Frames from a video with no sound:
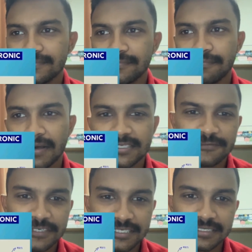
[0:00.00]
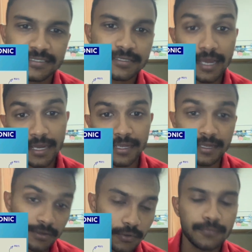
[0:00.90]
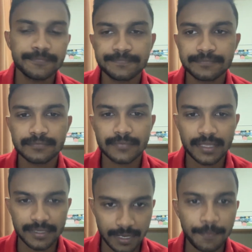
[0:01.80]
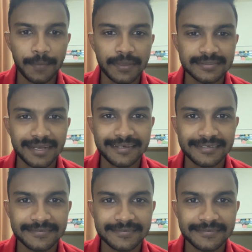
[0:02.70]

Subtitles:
pass filters, high and low, in upcoming slide.